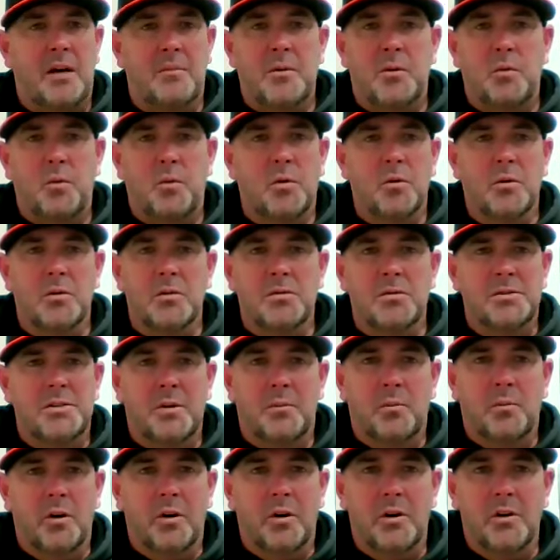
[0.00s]
Yeah, I mean, we were
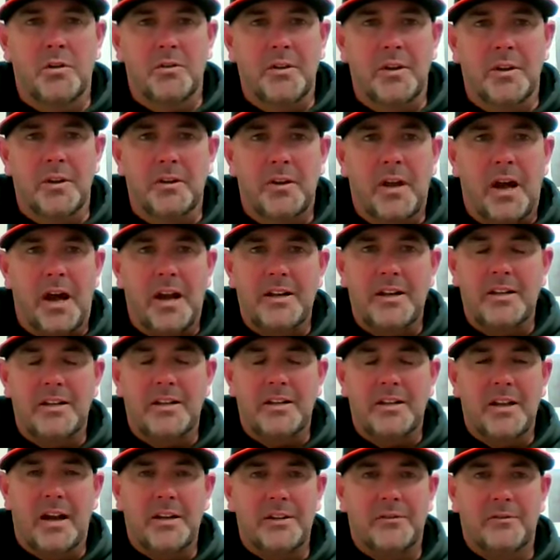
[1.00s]
somewhere in the
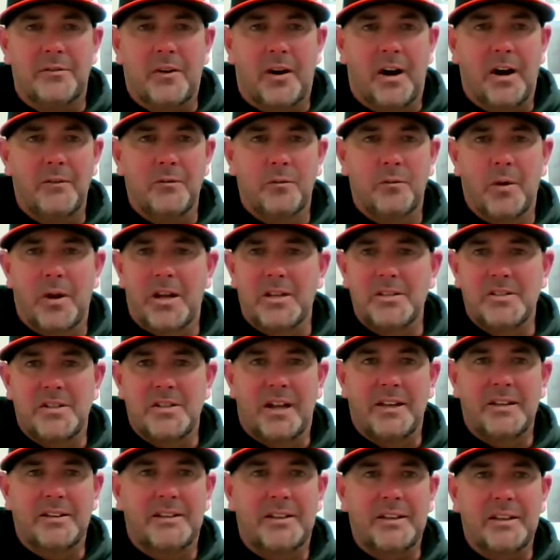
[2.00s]
90-95 range
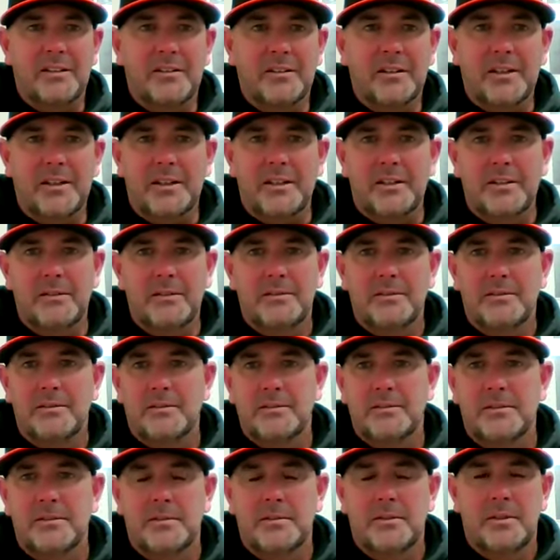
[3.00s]
ideally,
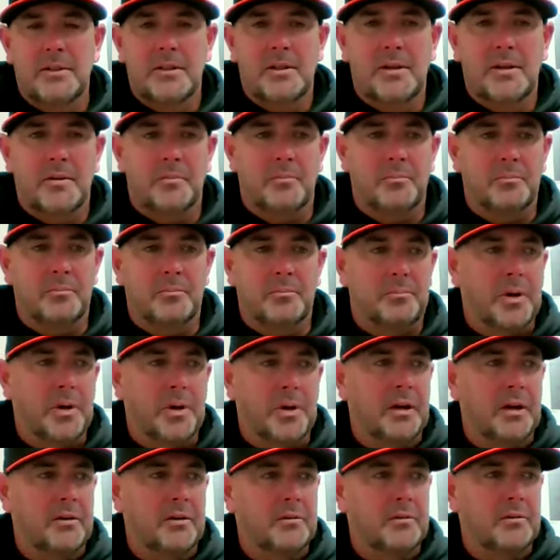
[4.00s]

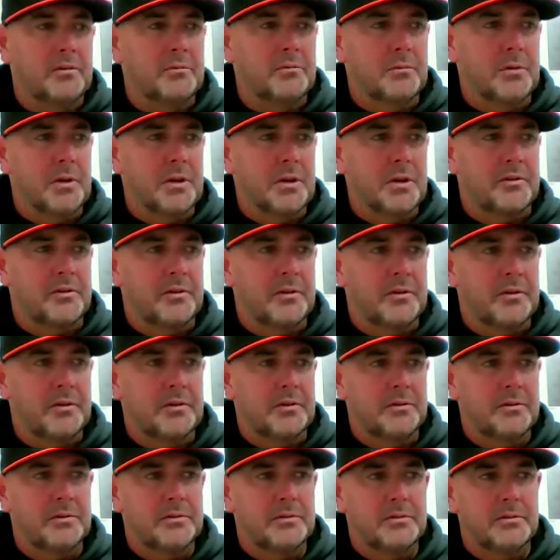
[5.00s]
but with
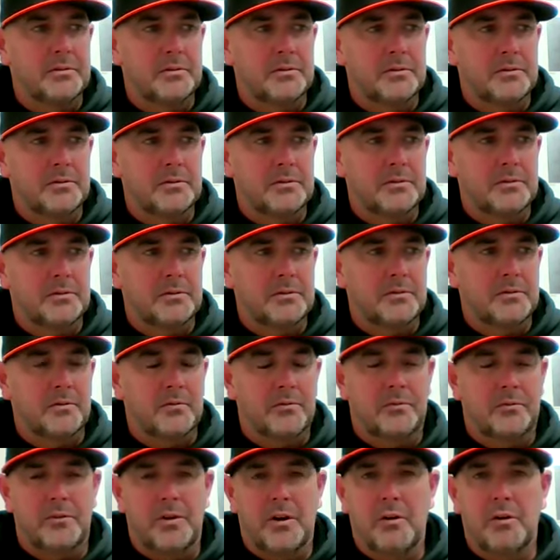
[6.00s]

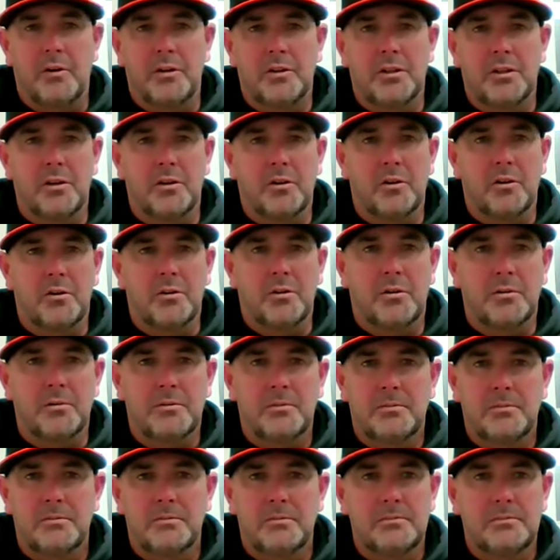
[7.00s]
very little
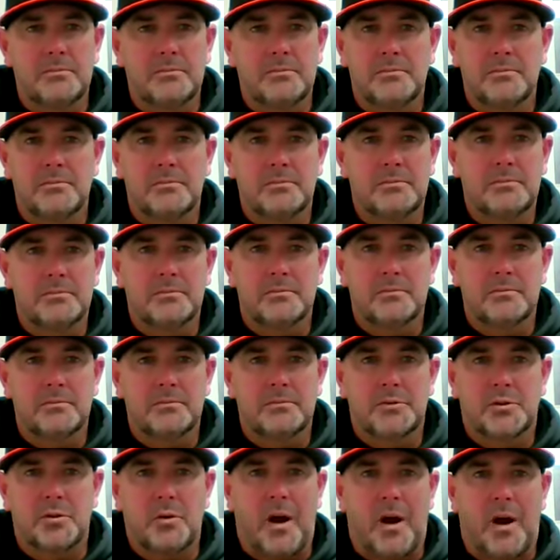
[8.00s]

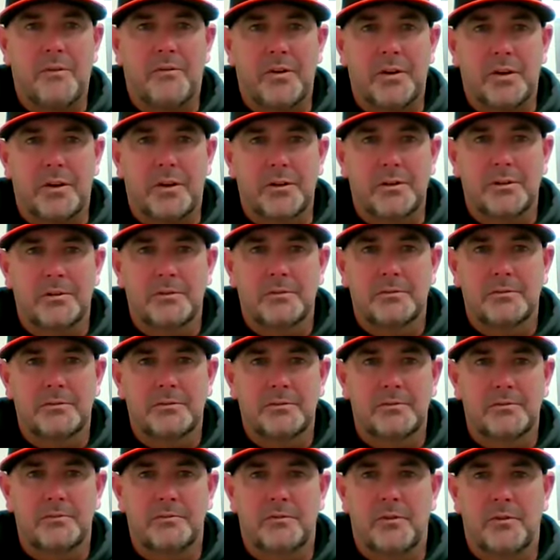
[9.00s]
traffic,
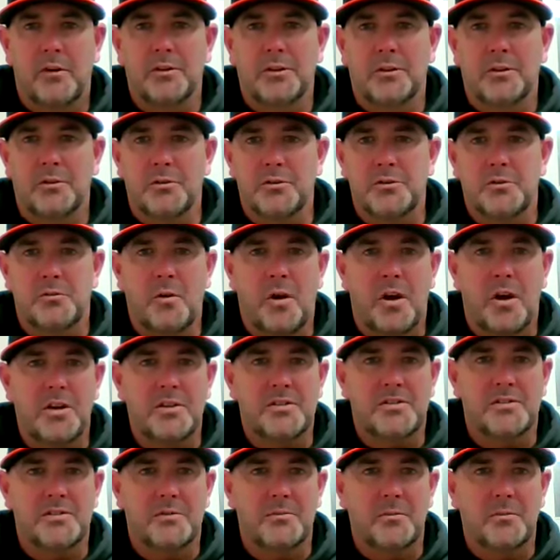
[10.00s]
very little
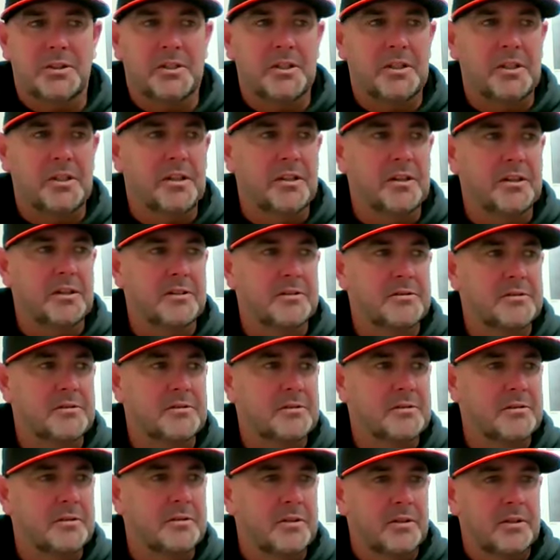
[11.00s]
stress with the
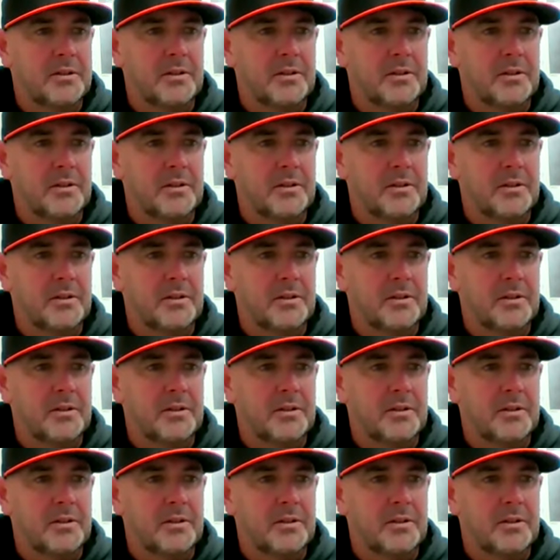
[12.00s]
innings.